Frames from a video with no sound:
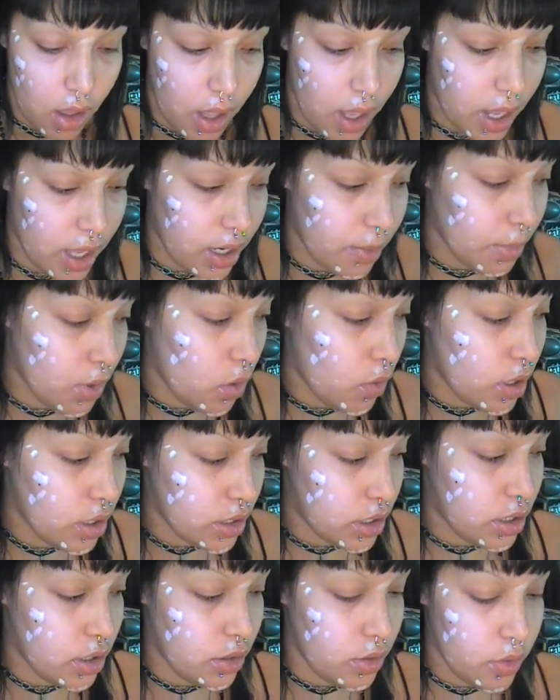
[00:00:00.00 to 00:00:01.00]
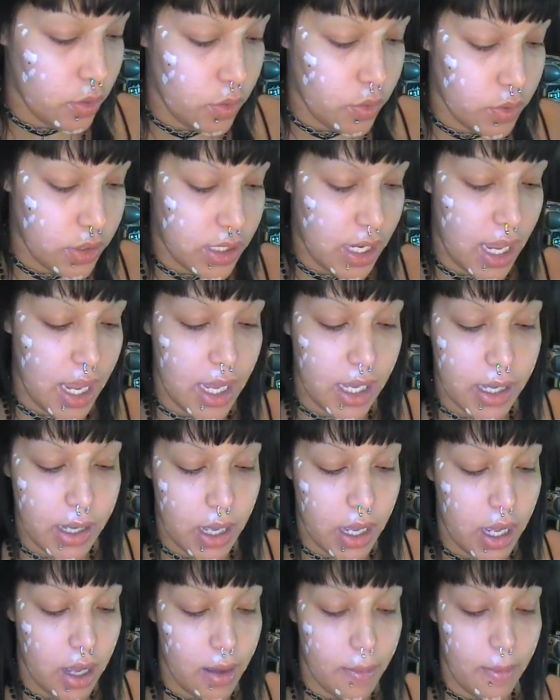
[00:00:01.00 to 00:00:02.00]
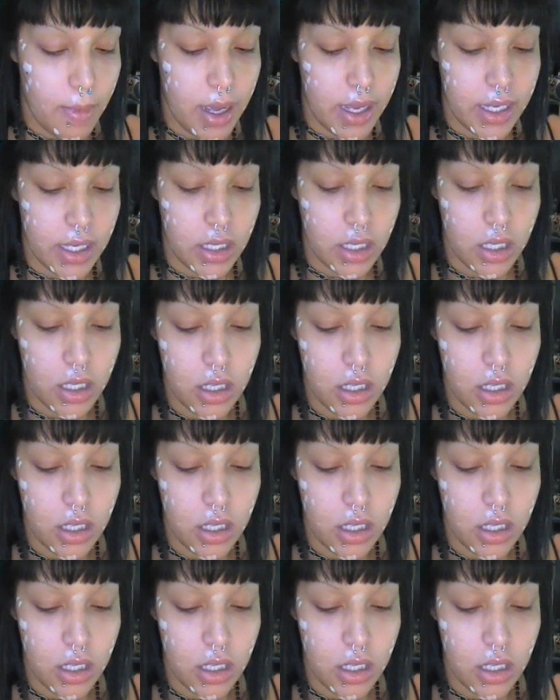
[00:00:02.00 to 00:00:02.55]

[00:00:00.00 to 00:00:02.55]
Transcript: And I'm going to take that